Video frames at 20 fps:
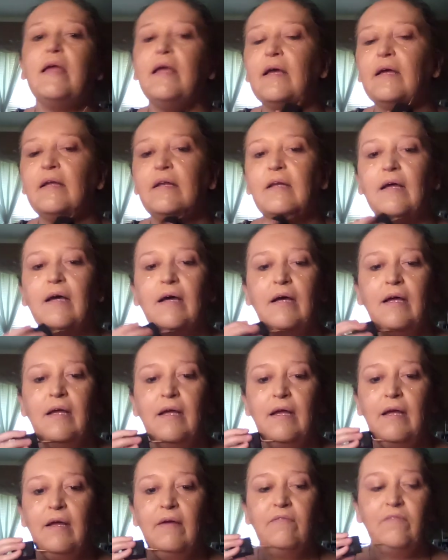And uh,
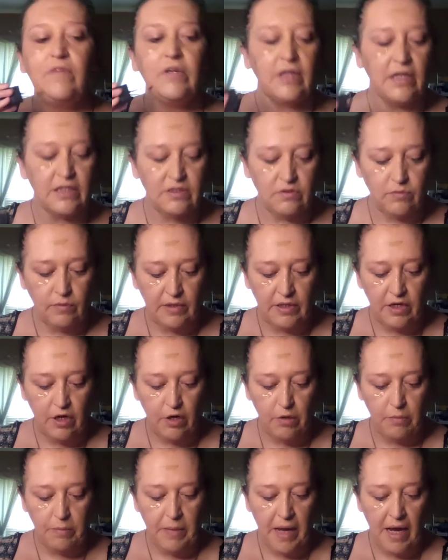if you guys want to
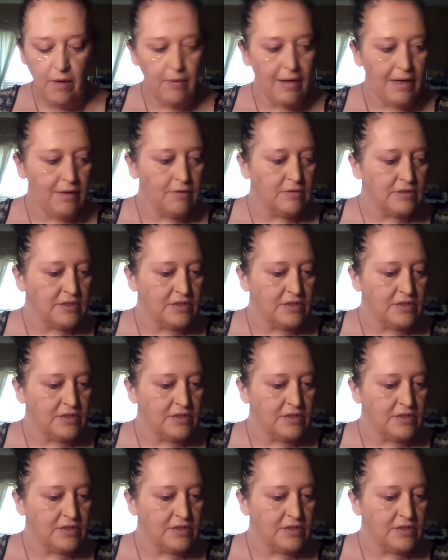know, powwow